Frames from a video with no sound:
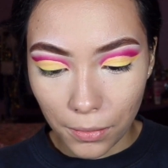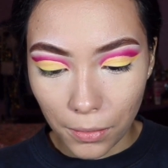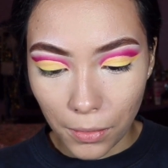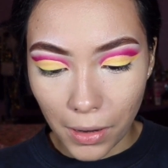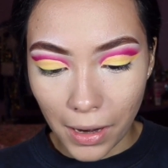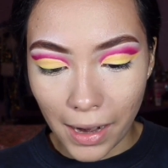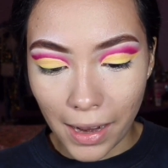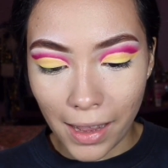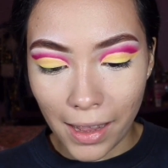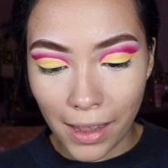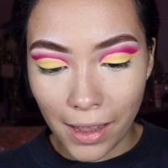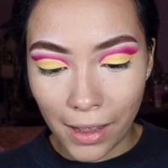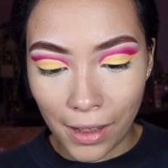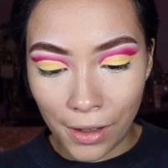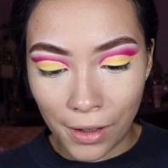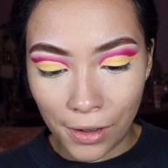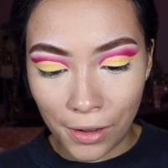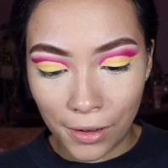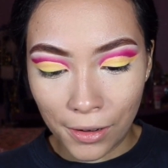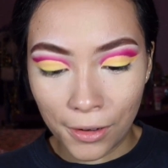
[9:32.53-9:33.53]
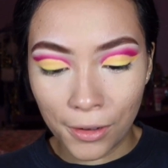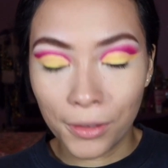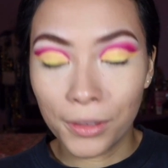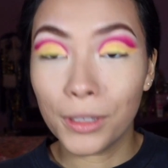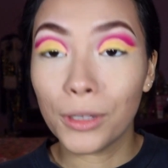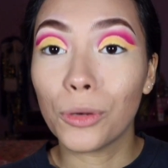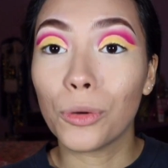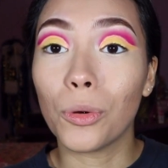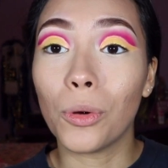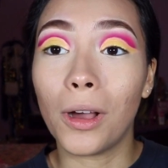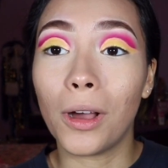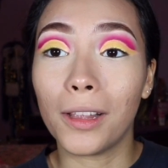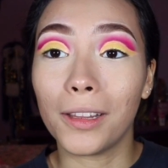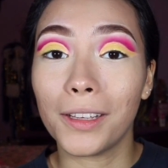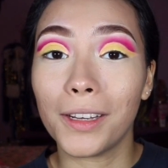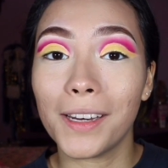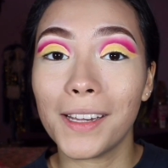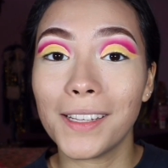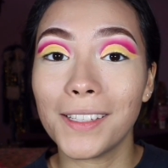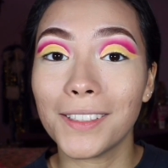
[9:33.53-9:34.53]
Wow, the
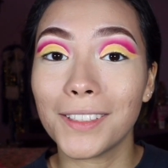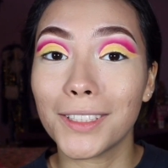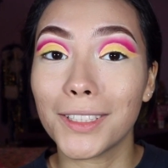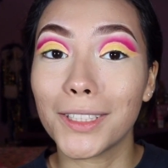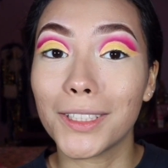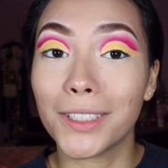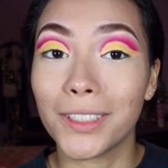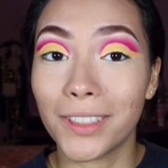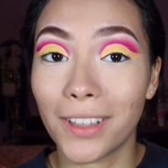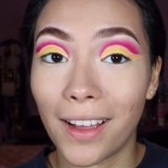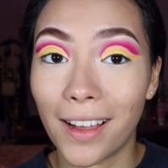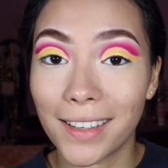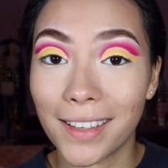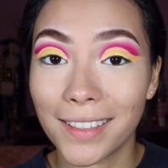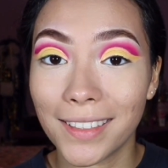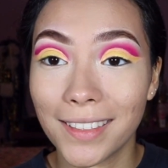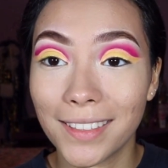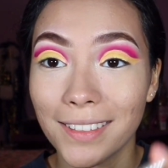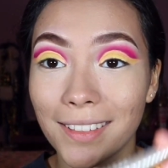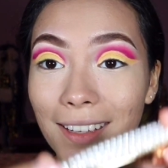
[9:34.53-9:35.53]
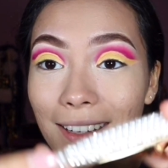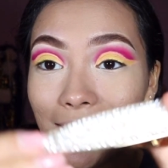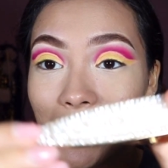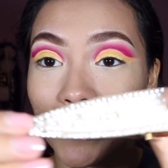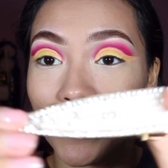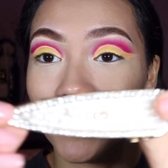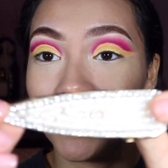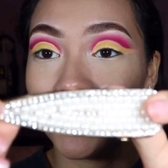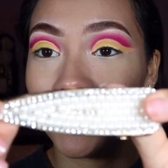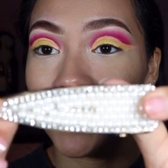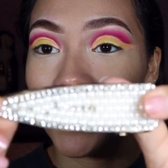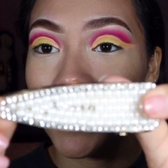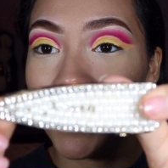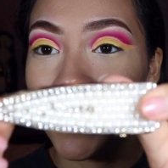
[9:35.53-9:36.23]
quality sucks, guys.